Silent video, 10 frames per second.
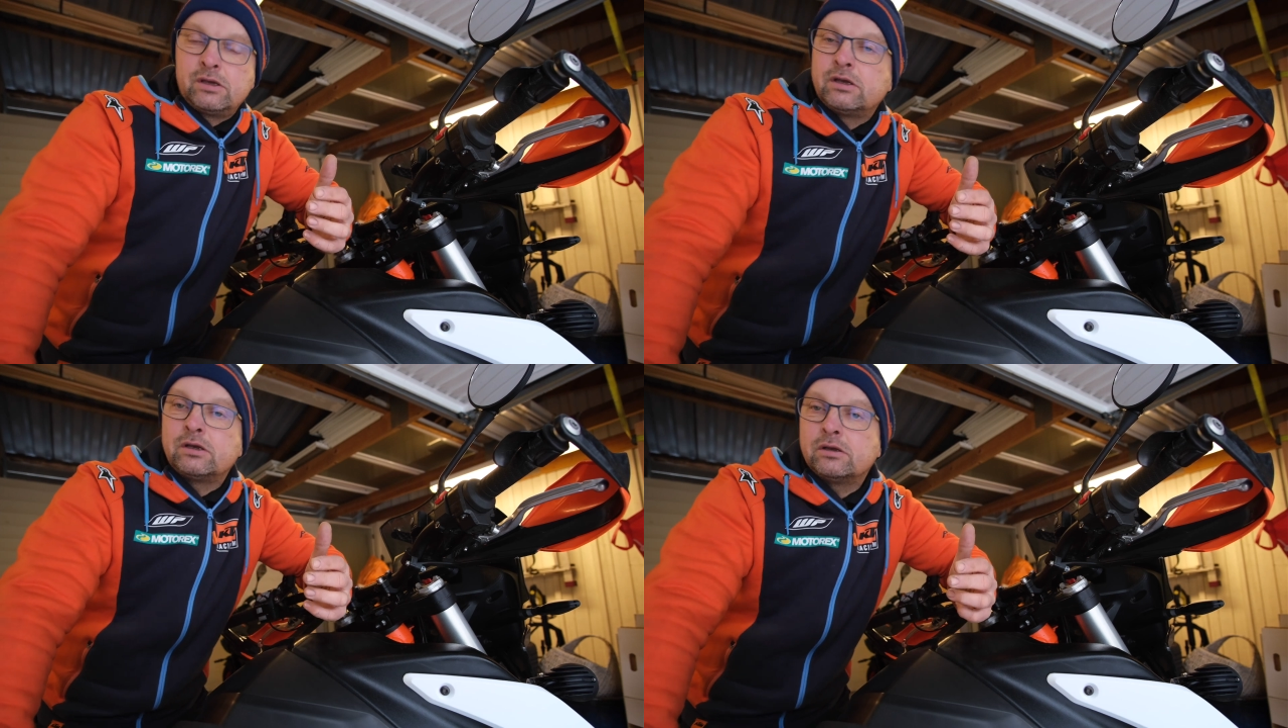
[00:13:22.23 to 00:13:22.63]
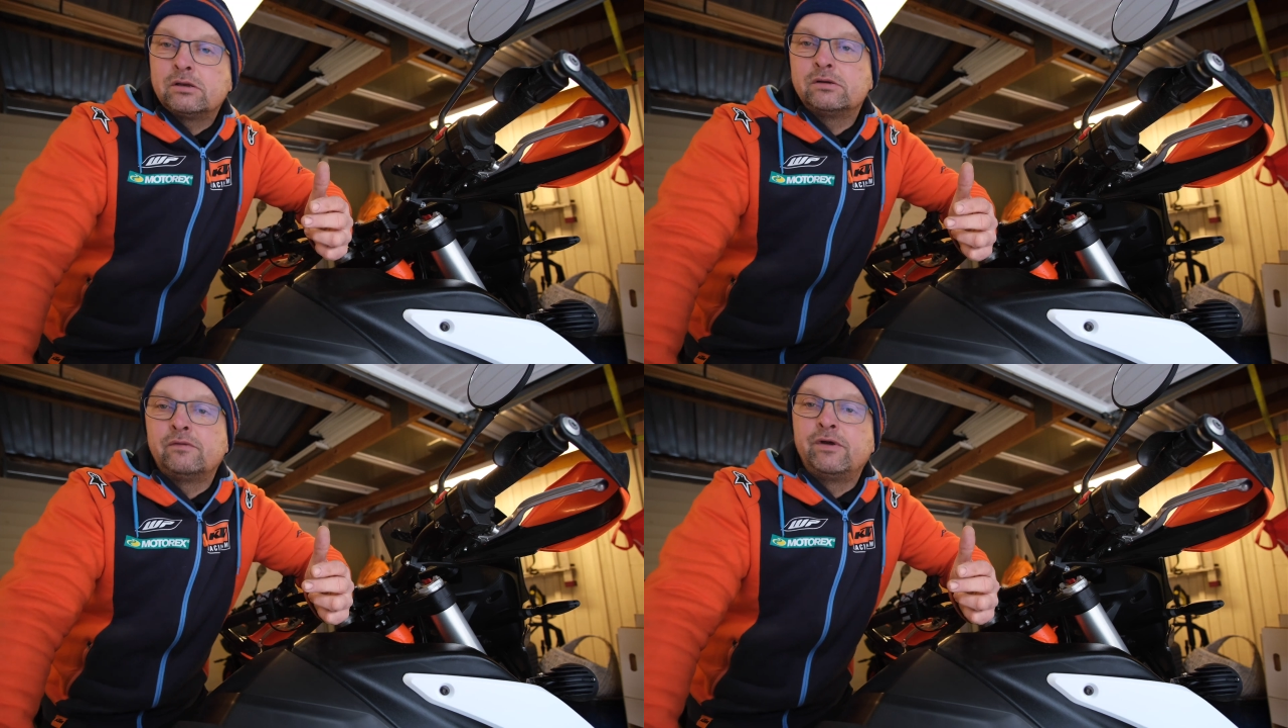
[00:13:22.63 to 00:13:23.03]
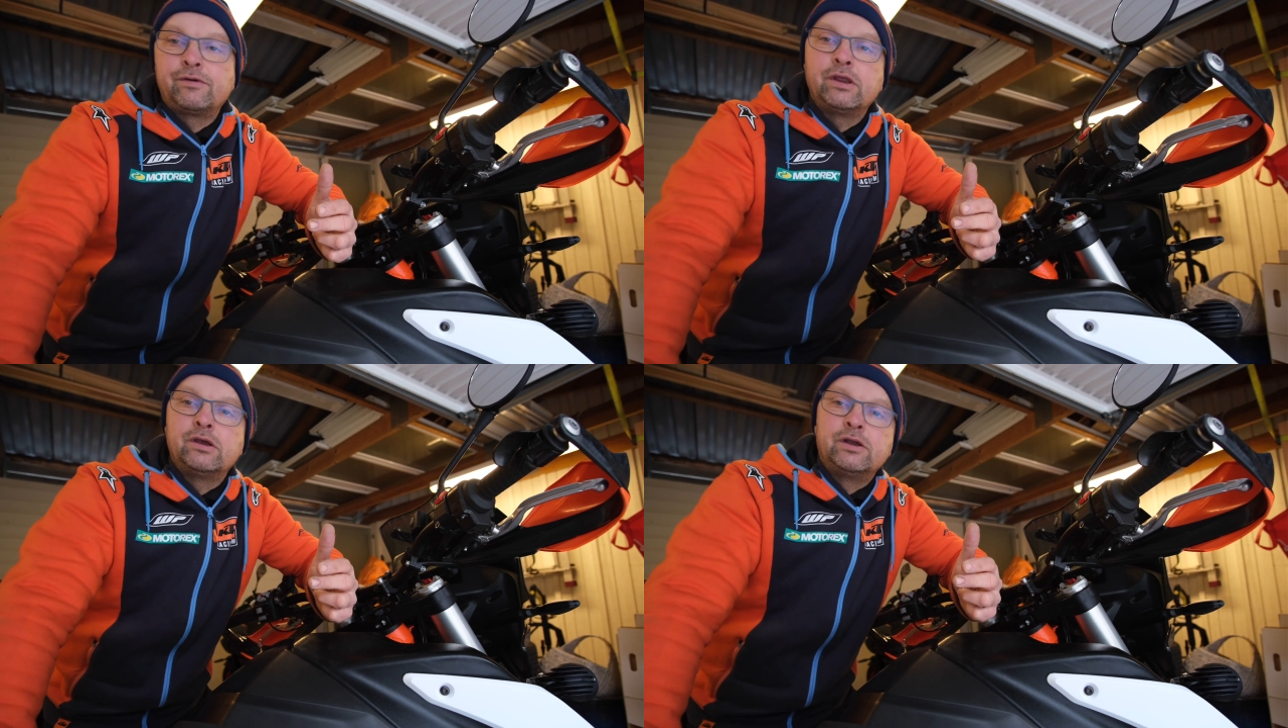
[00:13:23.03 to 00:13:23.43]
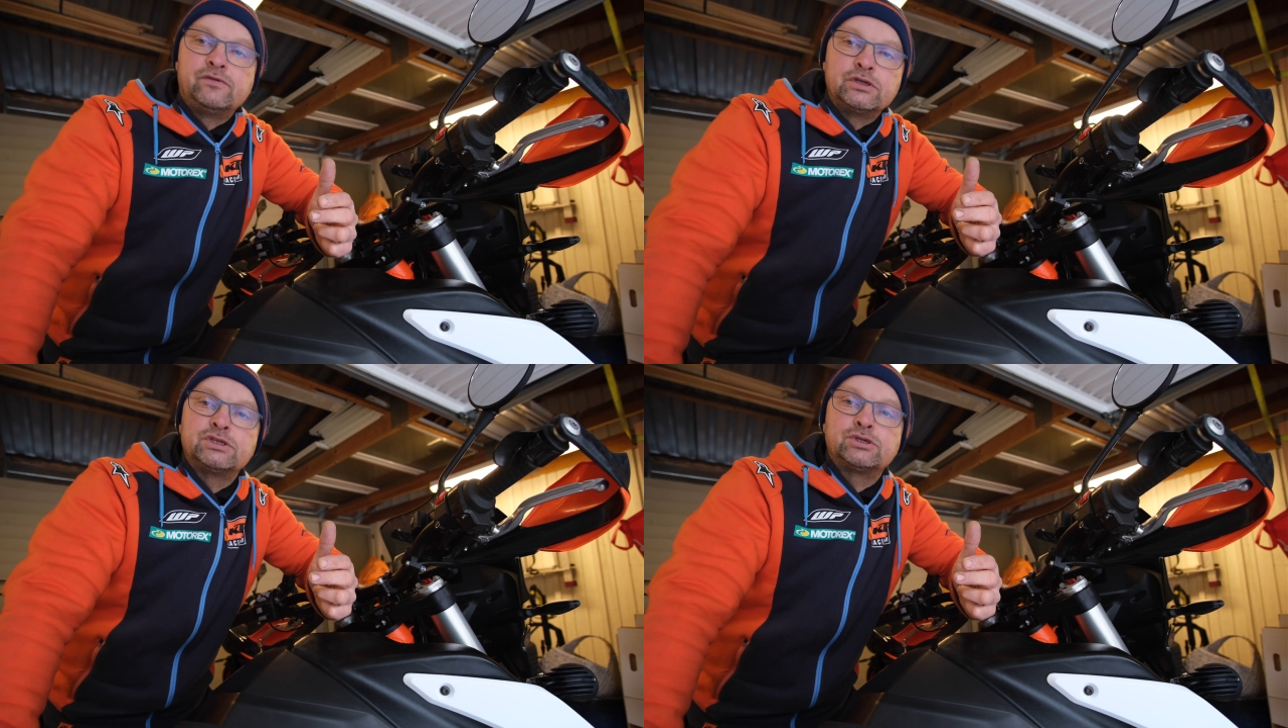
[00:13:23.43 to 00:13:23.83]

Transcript: a very advanced